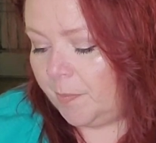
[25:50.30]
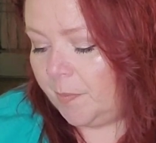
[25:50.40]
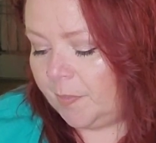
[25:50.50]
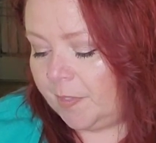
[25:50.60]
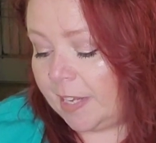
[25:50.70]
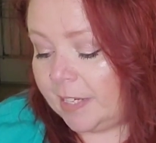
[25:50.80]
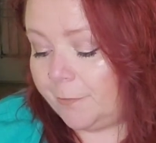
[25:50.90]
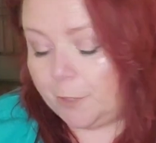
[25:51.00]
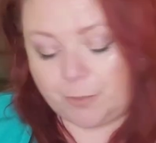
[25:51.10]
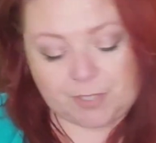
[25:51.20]
that if
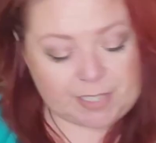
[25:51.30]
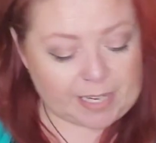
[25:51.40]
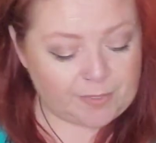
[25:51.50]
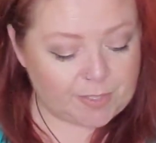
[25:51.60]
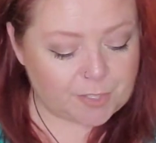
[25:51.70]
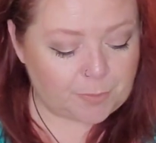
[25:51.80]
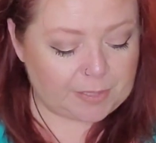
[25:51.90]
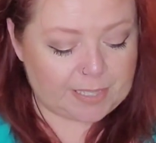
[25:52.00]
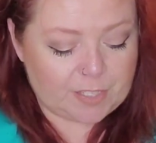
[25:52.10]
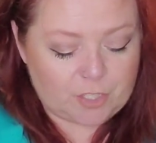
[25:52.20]
you stay in this
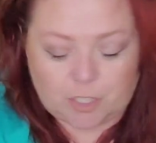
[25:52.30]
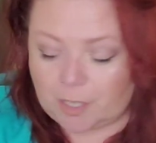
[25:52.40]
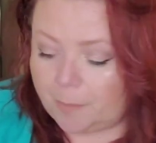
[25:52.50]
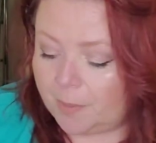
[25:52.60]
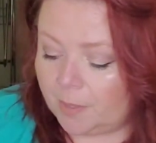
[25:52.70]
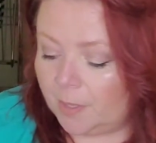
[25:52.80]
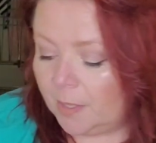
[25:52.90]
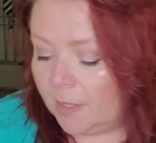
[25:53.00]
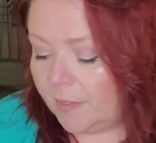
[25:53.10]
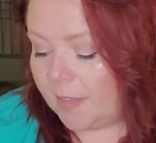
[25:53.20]
relationship,
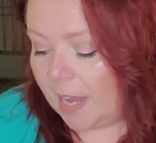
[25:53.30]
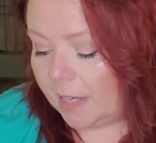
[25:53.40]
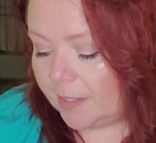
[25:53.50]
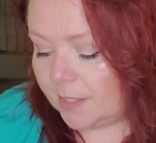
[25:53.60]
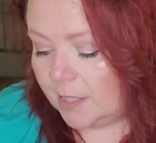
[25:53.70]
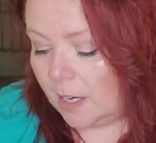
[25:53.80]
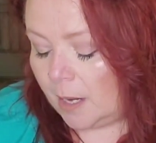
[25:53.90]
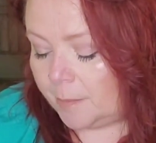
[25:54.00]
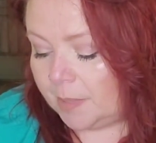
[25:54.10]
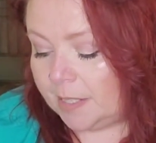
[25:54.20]
that
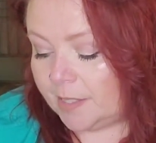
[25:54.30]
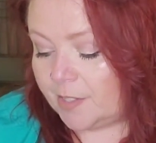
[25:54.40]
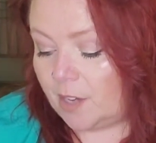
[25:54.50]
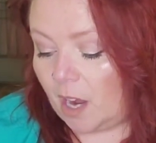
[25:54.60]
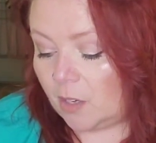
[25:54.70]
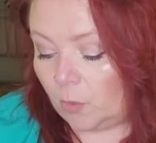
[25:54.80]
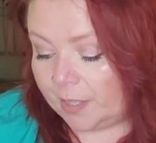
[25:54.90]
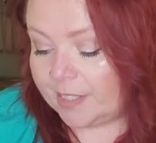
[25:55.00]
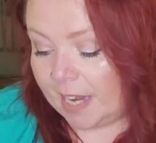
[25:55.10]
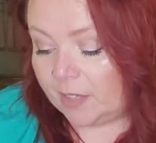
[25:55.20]
it is not going
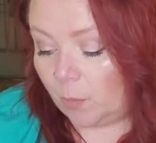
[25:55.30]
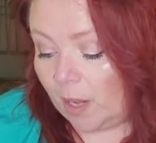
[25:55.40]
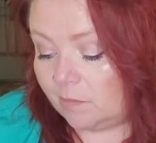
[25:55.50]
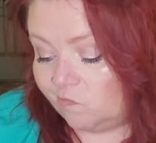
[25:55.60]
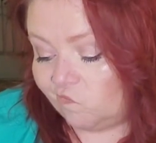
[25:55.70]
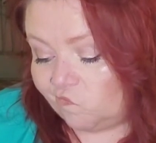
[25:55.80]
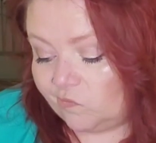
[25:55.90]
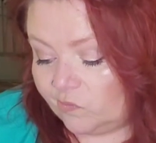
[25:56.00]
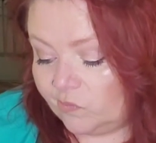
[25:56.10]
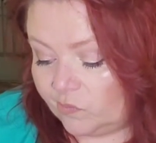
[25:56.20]
to end well.
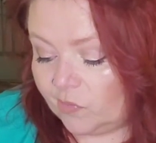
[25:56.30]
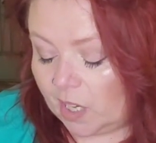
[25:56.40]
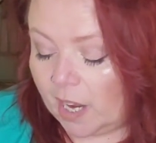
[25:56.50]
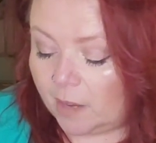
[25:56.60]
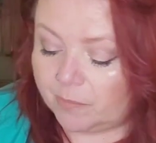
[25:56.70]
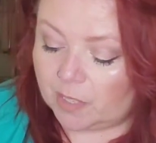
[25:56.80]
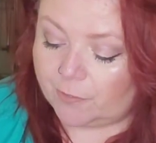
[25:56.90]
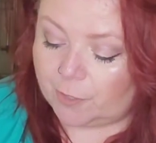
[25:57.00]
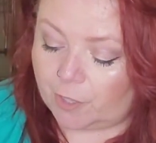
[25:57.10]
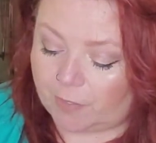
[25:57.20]
Yeah, if
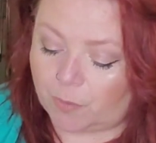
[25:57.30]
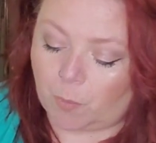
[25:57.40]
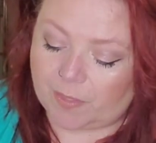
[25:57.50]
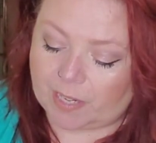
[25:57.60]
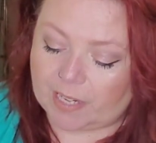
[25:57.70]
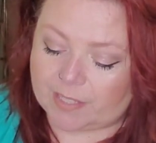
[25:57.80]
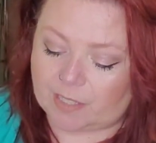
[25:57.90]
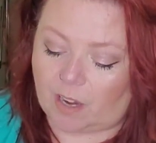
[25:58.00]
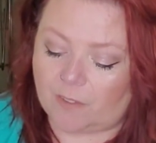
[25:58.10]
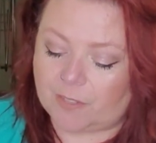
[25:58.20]
you're not the one that cuts it
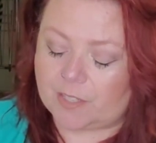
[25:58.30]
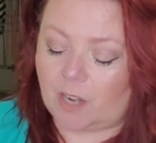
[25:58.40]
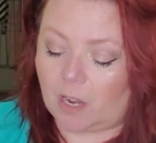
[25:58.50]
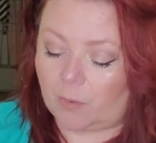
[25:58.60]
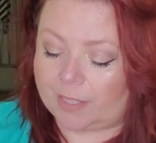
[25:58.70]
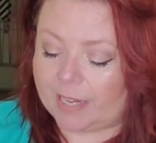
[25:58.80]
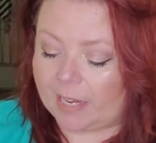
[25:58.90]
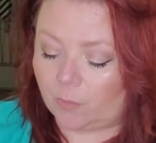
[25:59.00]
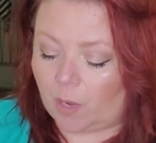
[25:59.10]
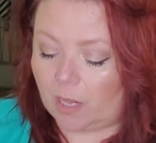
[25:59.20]
off, it's not going to end
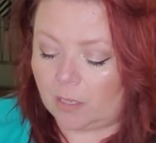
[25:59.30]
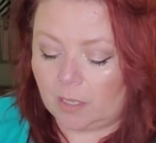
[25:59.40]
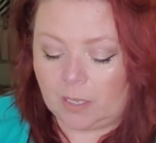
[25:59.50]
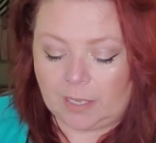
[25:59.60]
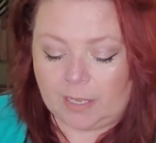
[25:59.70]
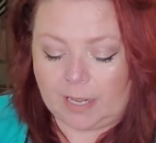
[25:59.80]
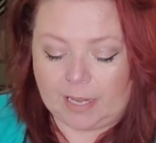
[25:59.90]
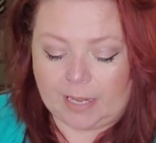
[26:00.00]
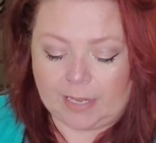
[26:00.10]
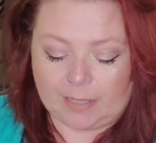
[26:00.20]
well.
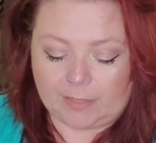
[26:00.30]
And